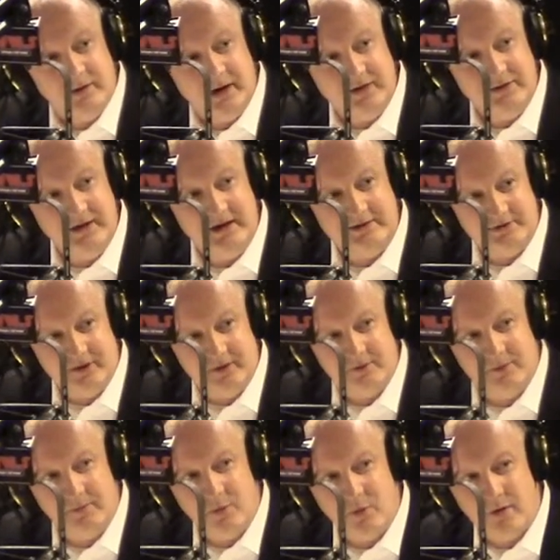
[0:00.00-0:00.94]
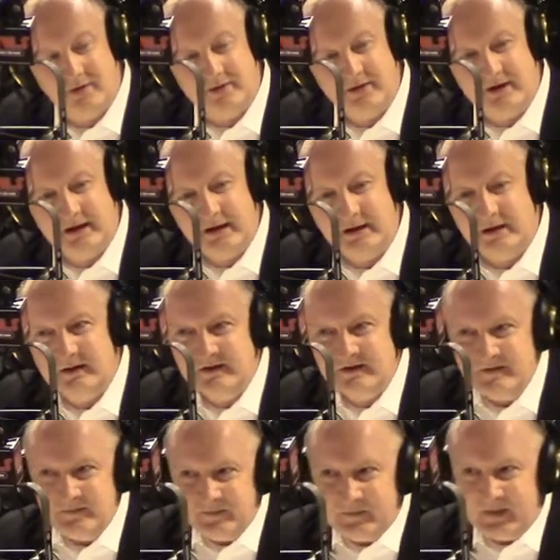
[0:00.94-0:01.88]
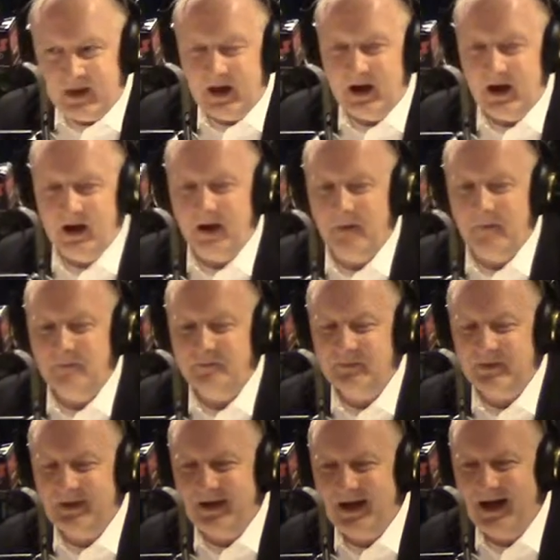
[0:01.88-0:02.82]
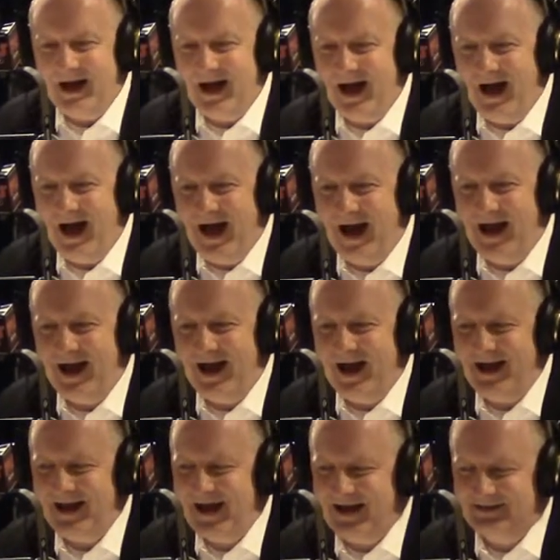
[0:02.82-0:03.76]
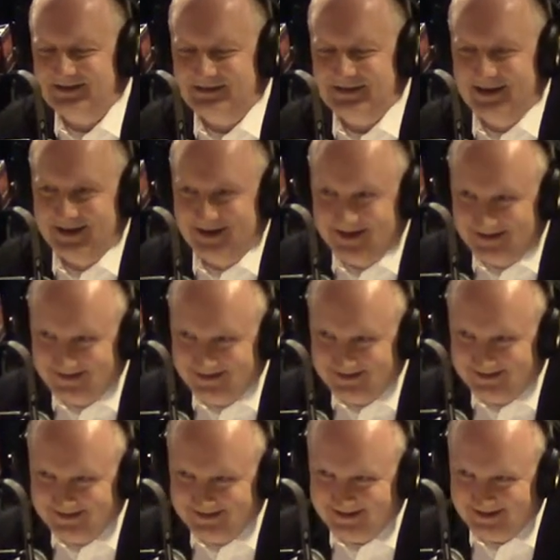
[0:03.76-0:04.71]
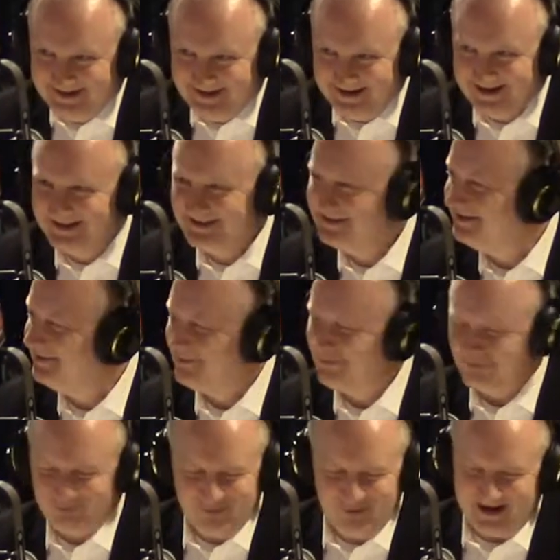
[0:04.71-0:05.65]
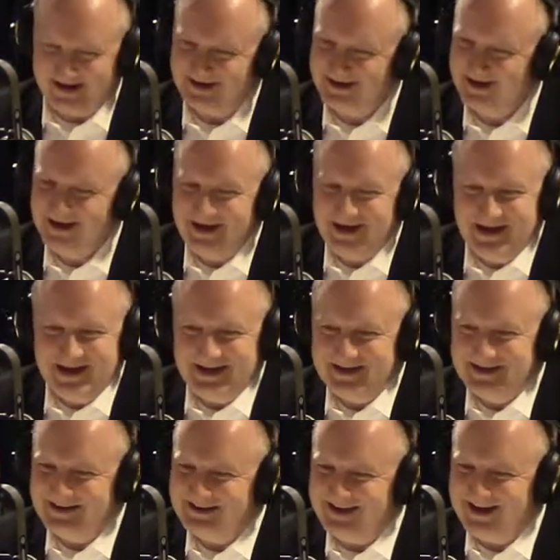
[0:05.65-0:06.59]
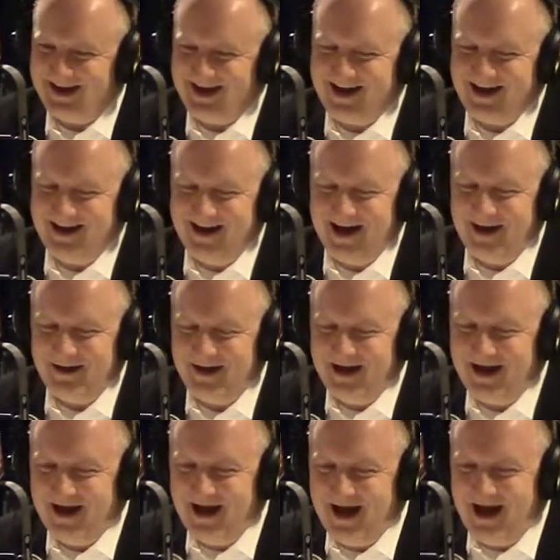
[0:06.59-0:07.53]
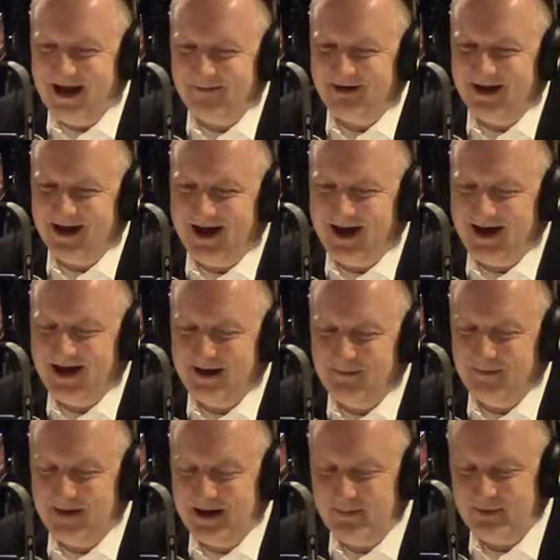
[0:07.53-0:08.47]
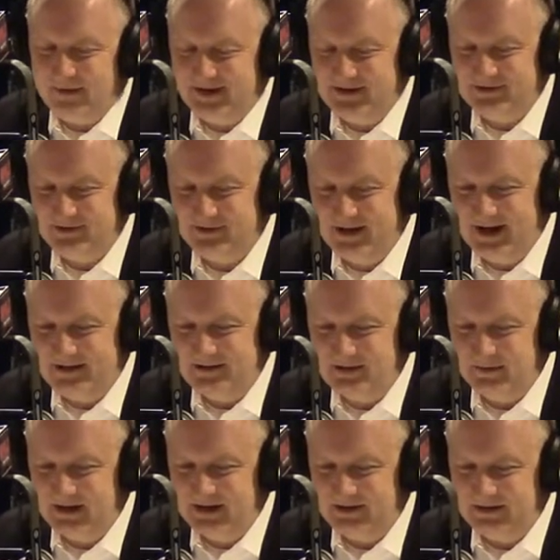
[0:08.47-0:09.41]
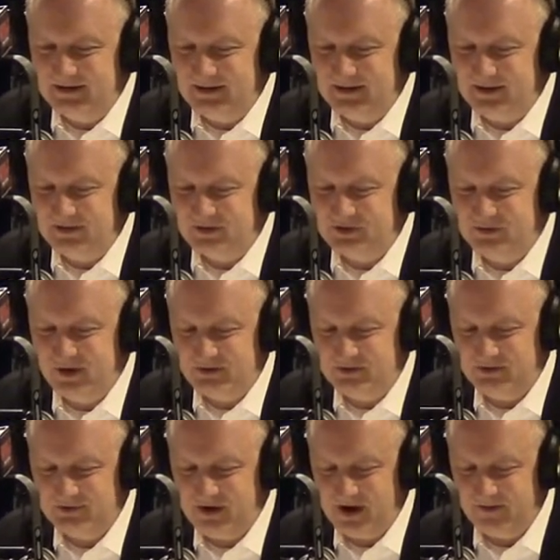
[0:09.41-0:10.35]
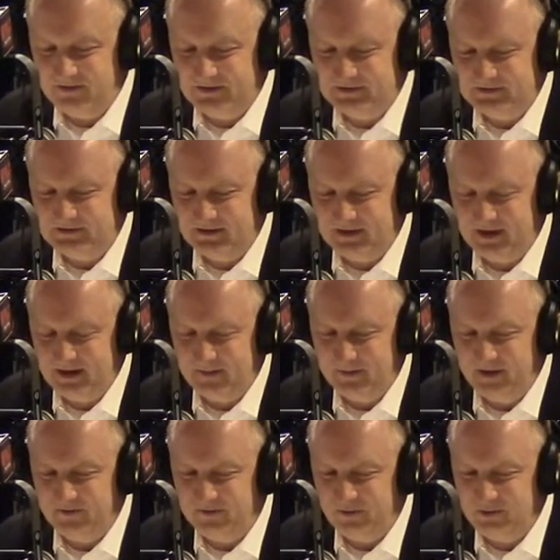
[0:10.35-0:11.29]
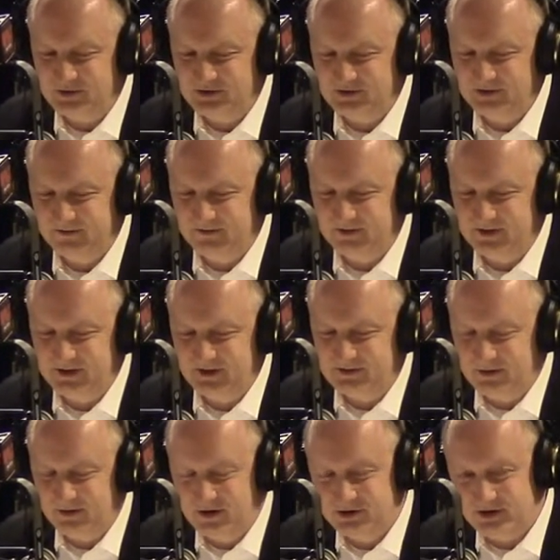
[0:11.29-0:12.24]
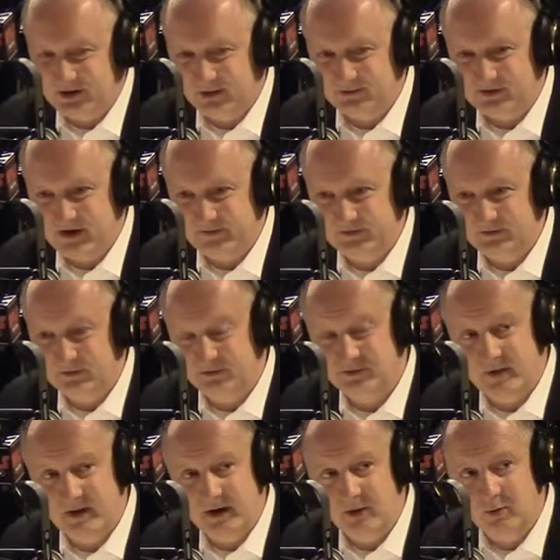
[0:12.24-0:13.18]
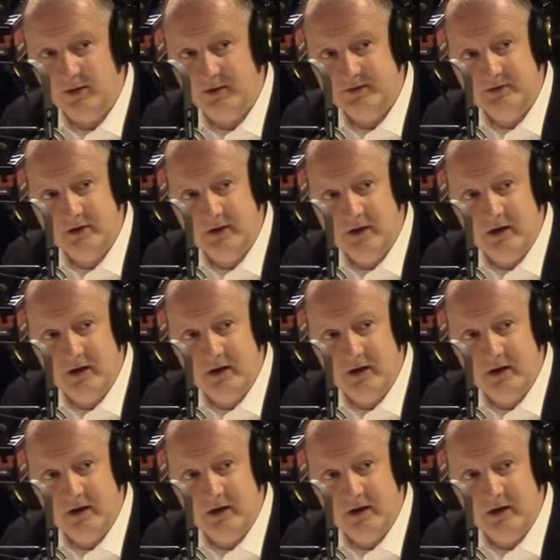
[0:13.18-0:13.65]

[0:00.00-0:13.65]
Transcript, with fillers: I think is another important thing. Um, I, I honestly, like I'm just using this job till my next right. TV gig. Yeah, yeah. go I, ahead, Mr. Grogan. I my plans are not to make the uh, the treasurer's office um, a version of the attorney general's office with training wheels.